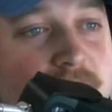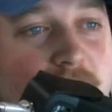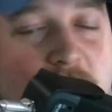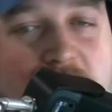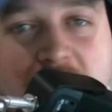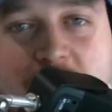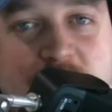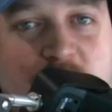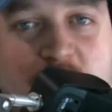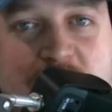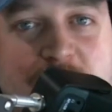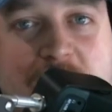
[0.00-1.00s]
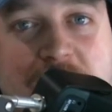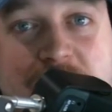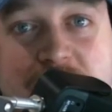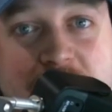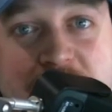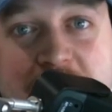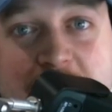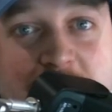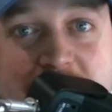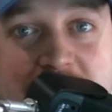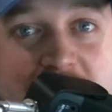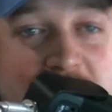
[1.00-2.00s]
I mean, Lew has always been a
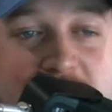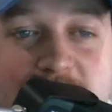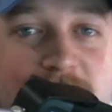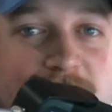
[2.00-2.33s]
Champions League